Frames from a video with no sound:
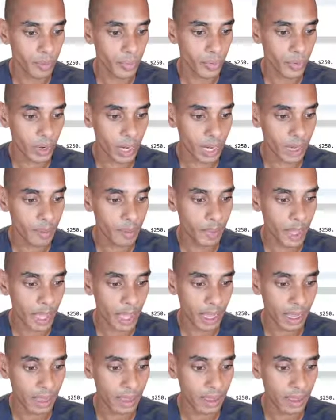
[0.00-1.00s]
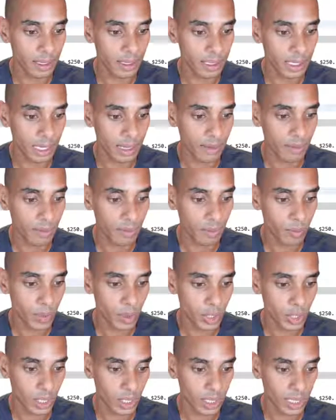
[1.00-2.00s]
bring back the div
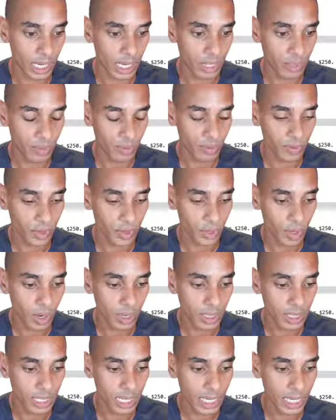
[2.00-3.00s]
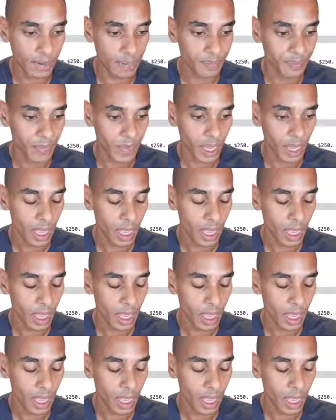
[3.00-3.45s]
which contains review content